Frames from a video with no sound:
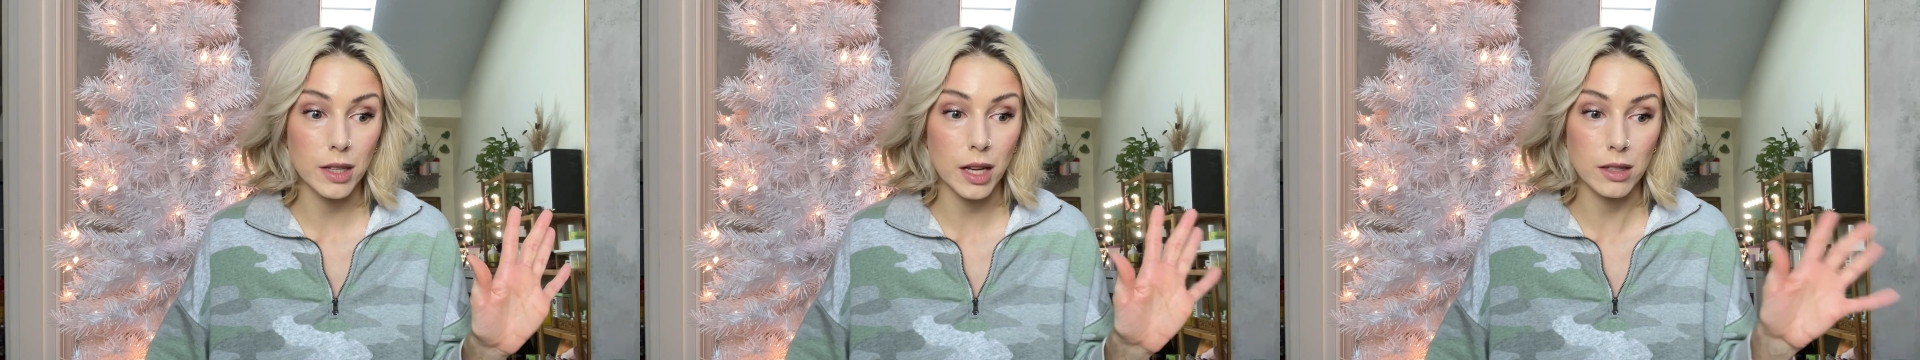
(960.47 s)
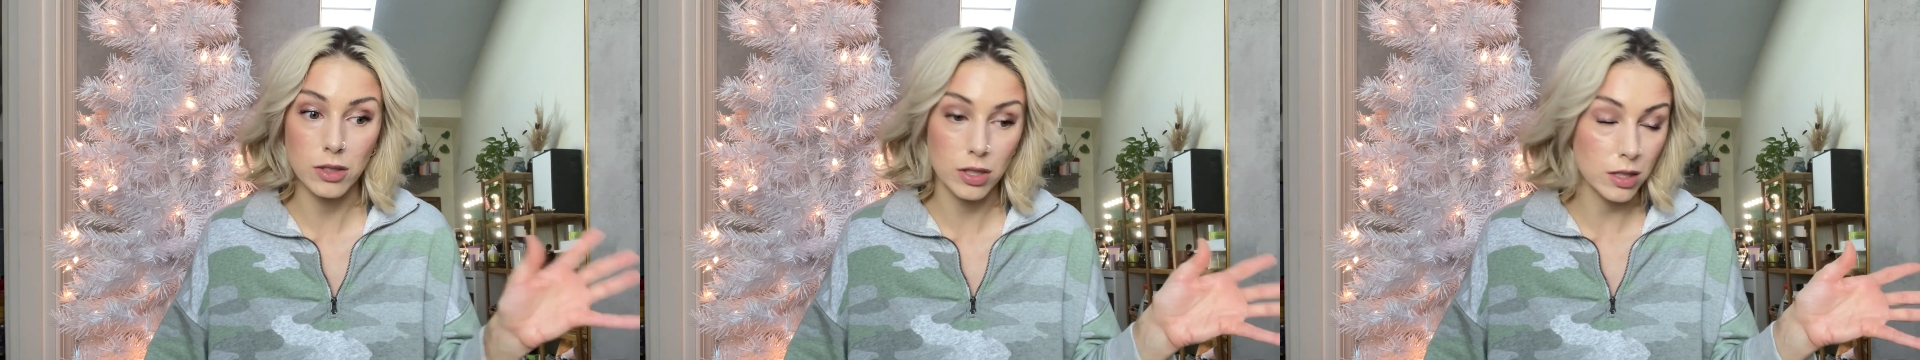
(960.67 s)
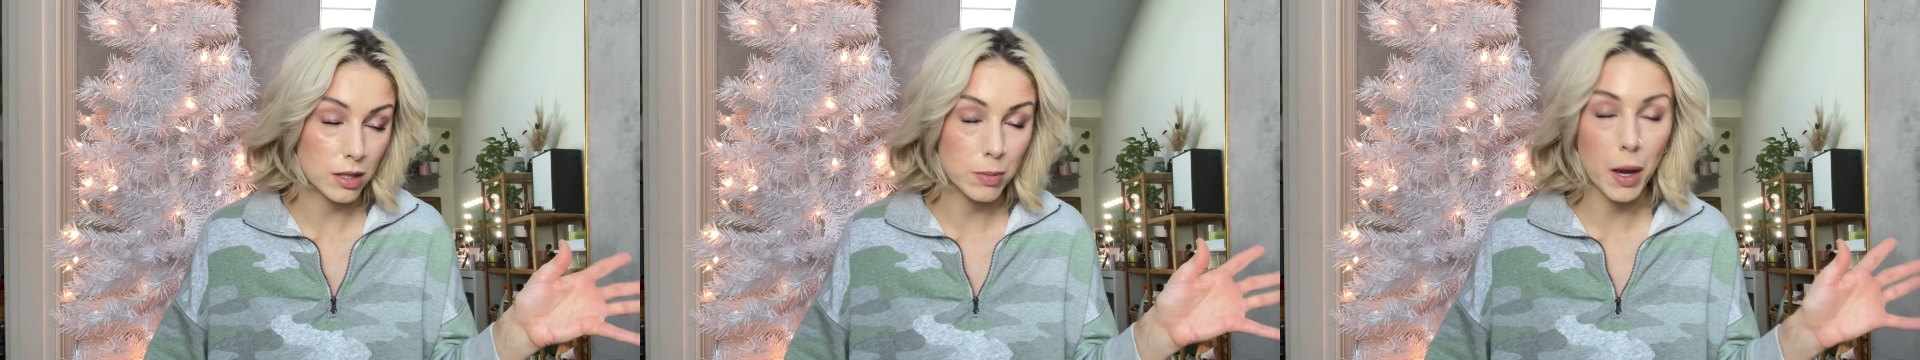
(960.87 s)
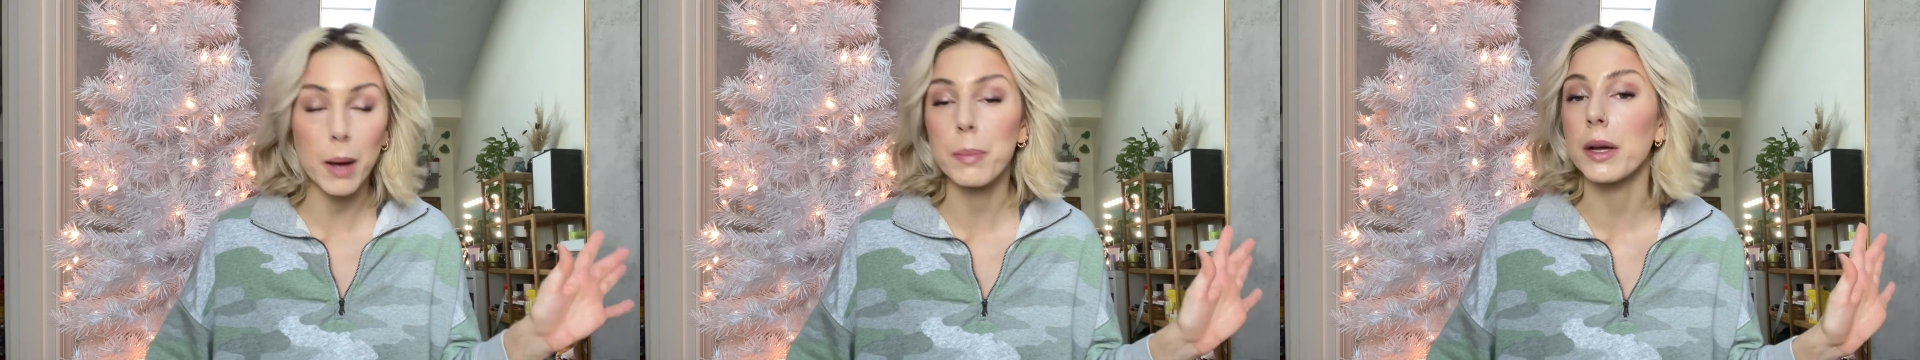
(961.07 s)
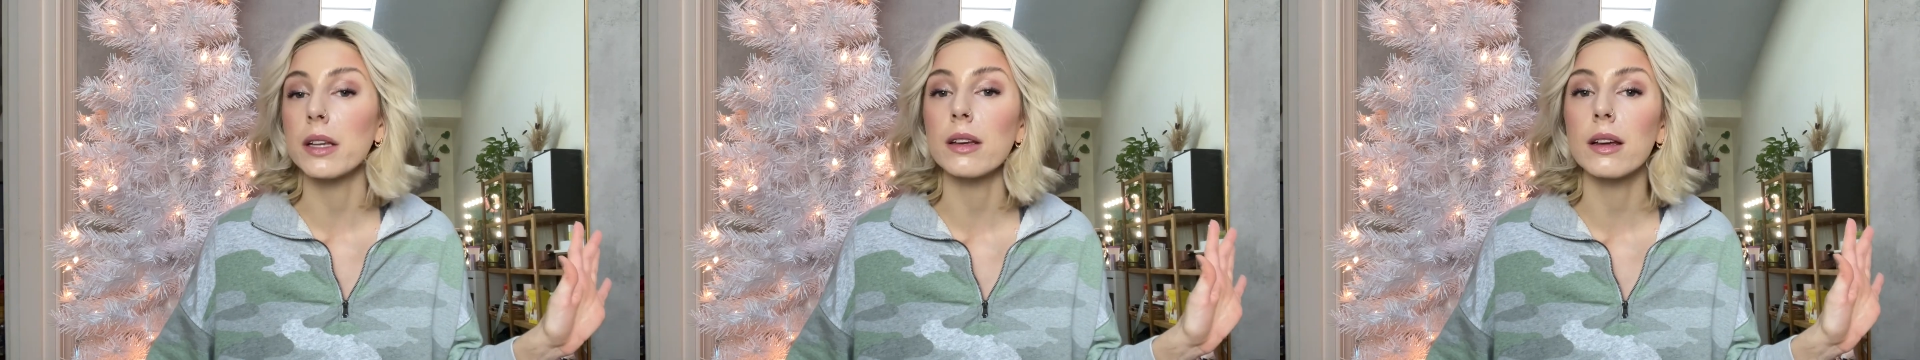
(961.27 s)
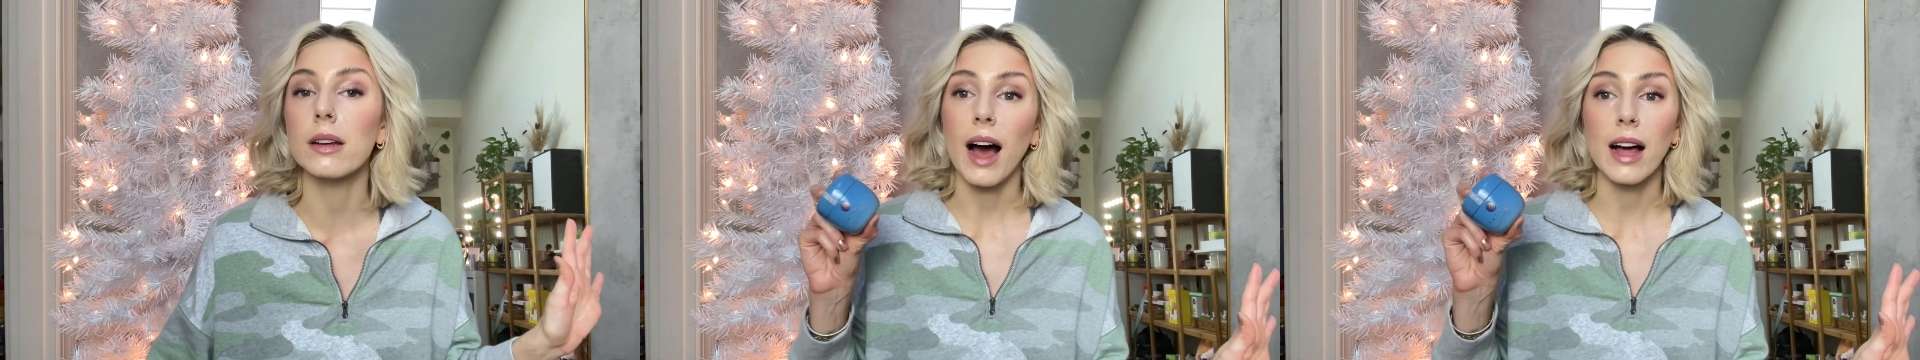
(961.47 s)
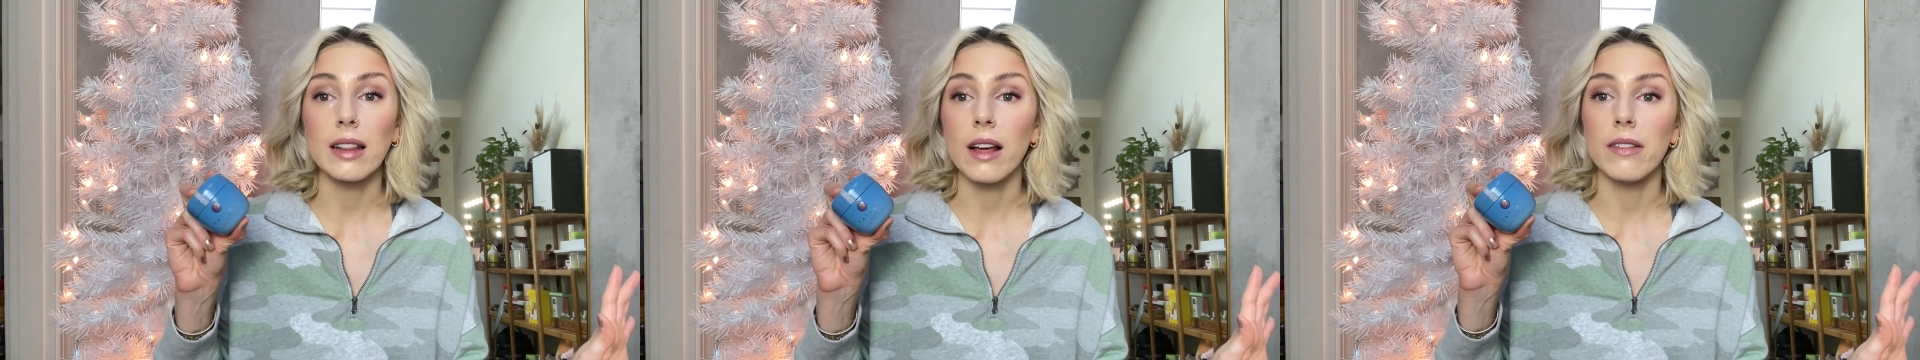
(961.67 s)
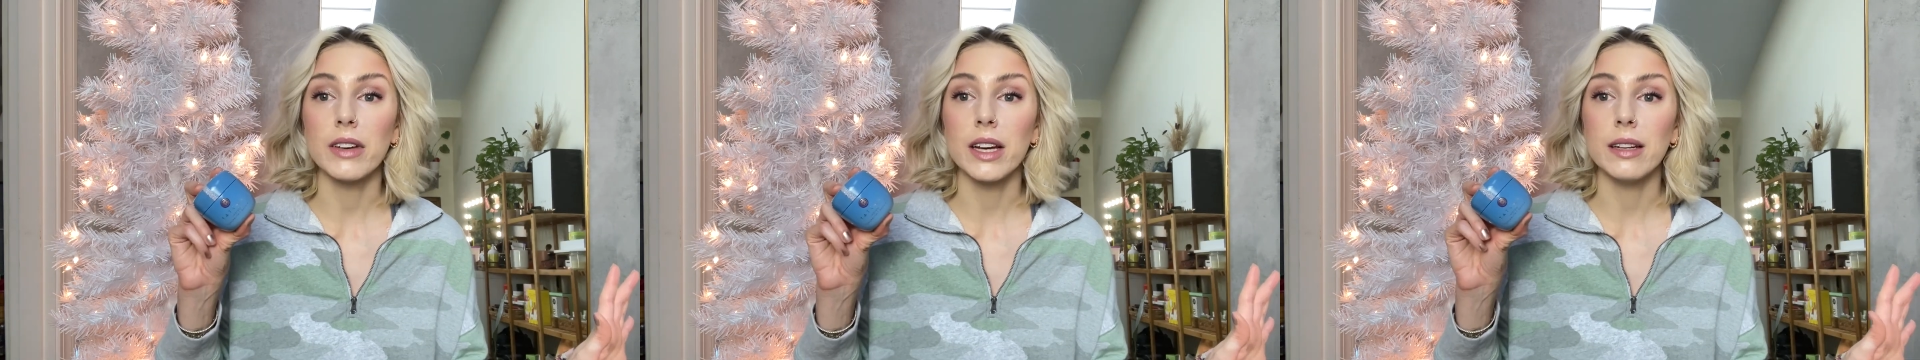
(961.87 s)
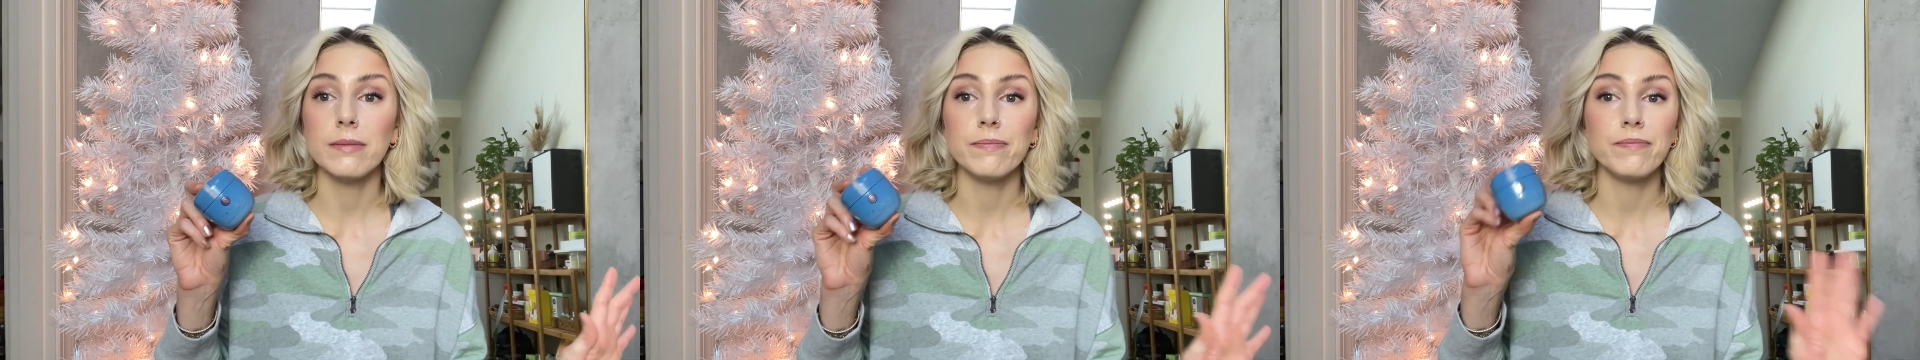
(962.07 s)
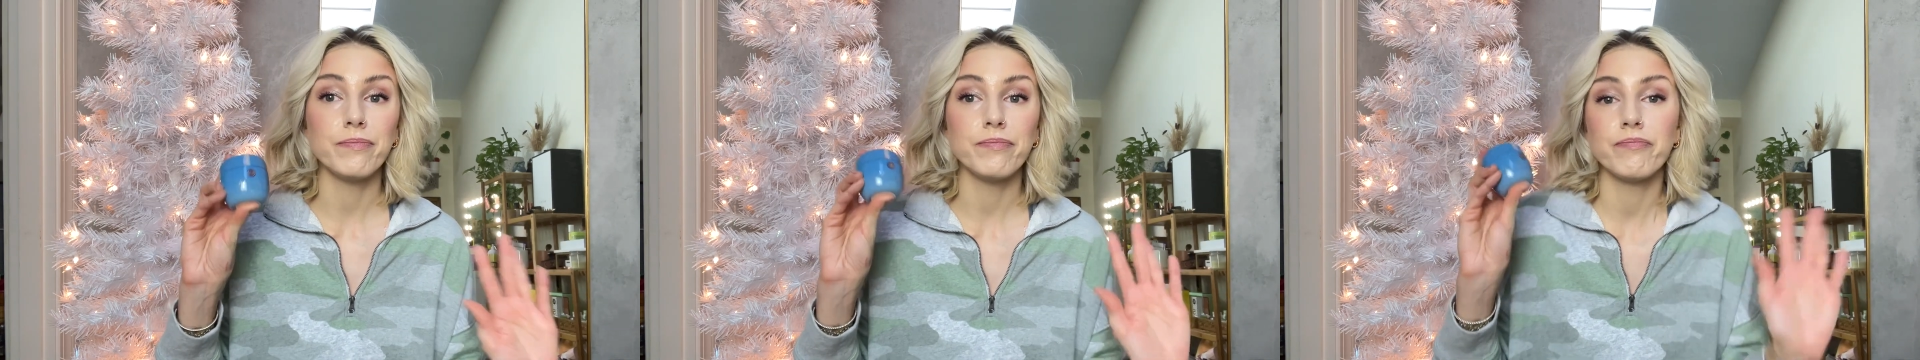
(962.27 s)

That's just my opinion. I love it.